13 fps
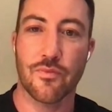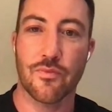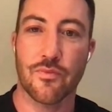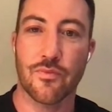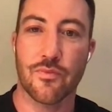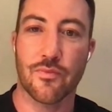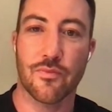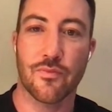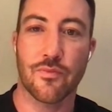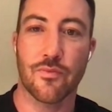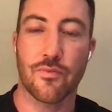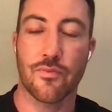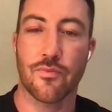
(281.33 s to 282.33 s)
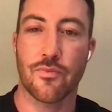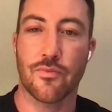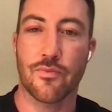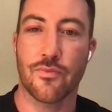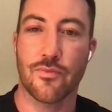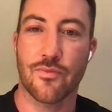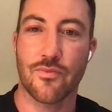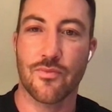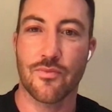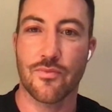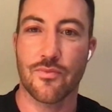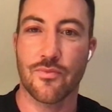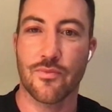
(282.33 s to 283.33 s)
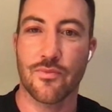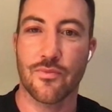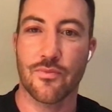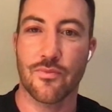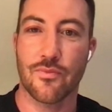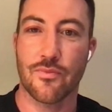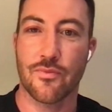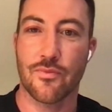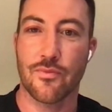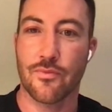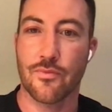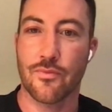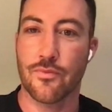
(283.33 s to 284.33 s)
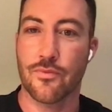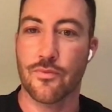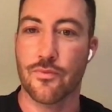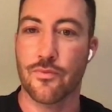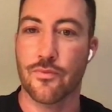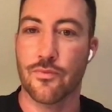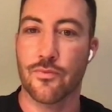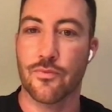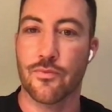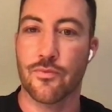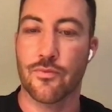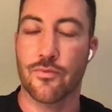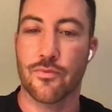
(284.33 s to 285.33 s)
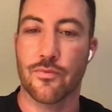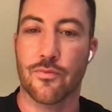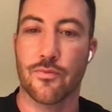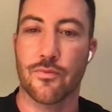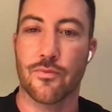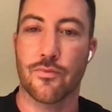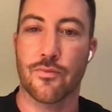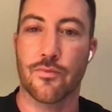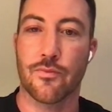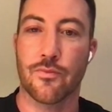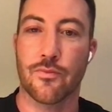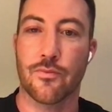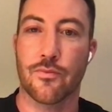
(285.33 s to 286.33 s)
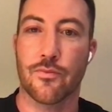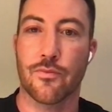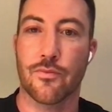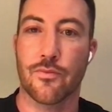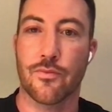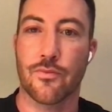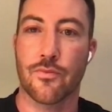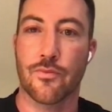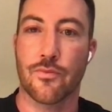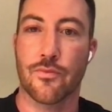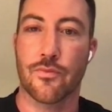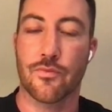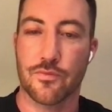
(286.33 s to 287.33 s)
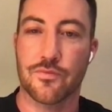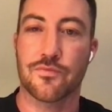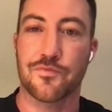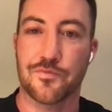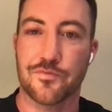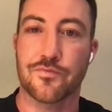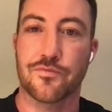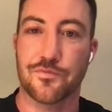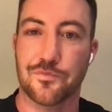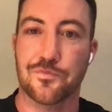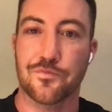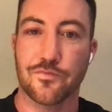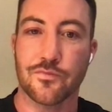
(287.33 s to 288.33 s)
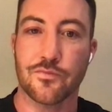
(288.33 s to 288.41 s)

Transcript: This person isn't speaking.